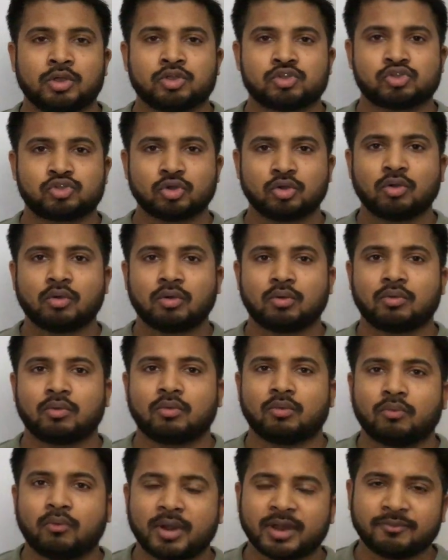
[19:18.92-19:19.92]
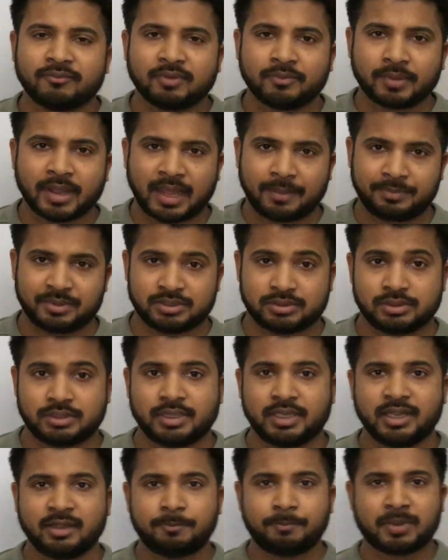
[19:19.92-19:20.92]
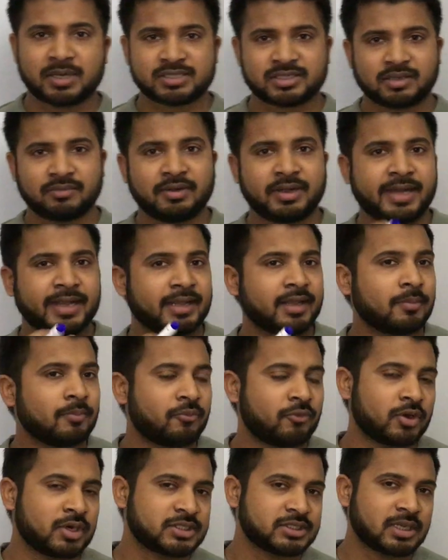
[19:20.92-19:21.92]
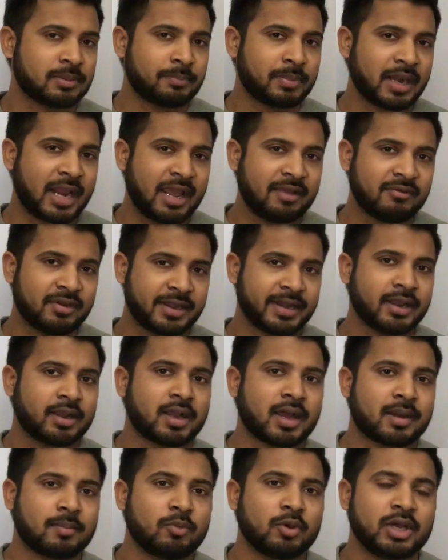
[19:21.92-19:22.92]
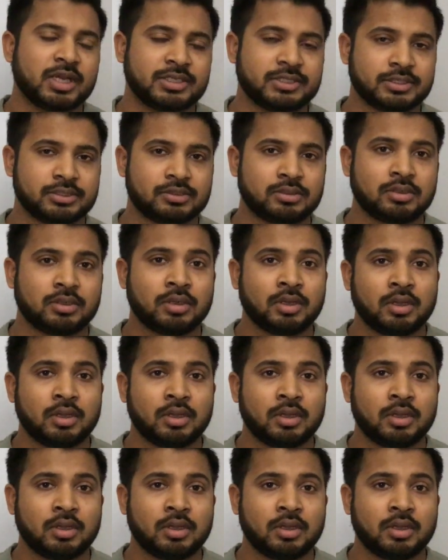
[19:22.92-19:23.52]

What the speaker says: So what will be happen if person will taking, for example, I will take carbohydrate,